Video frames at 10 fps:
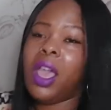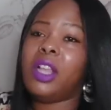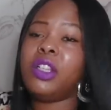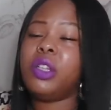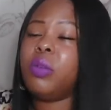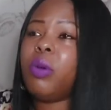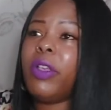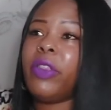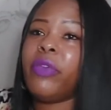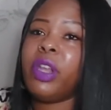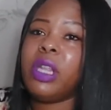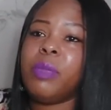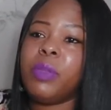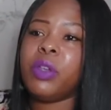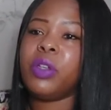And you know what? It's funny
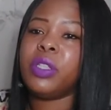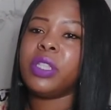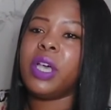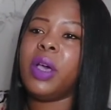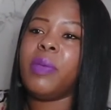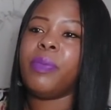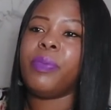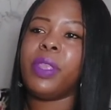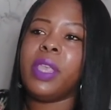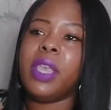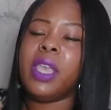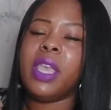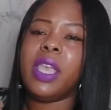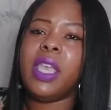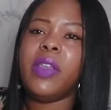because
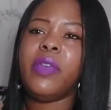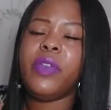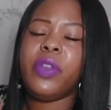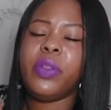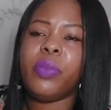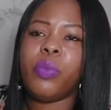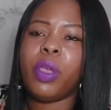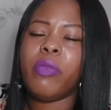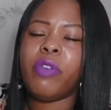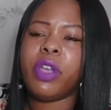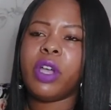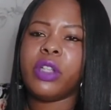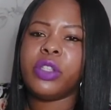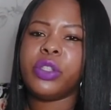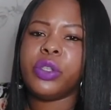even in
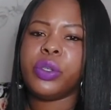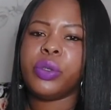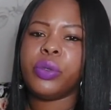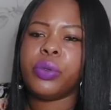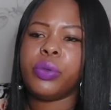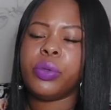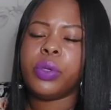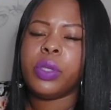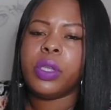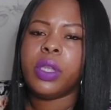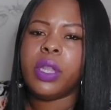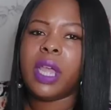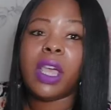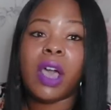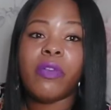regards to
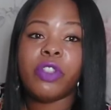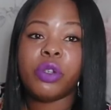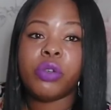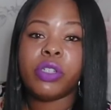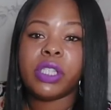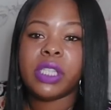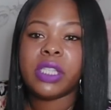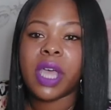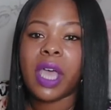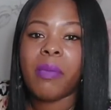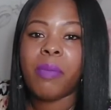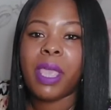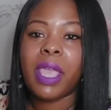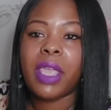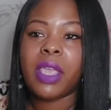like other Tauruses that I
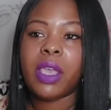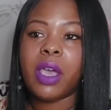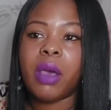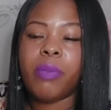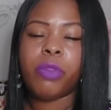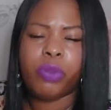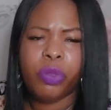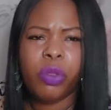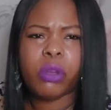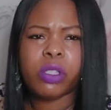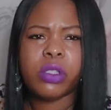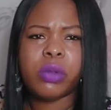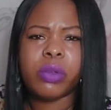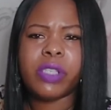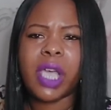may, not to
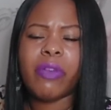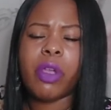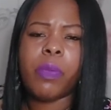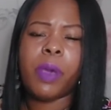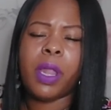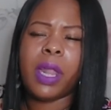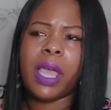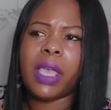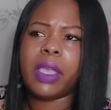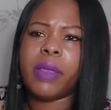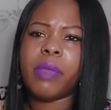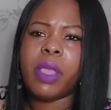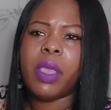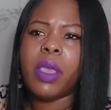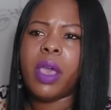do with tarot, but like
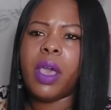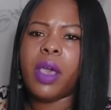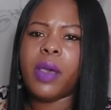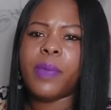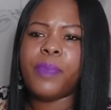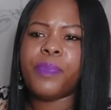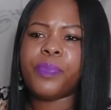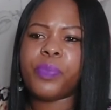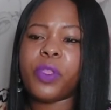well-known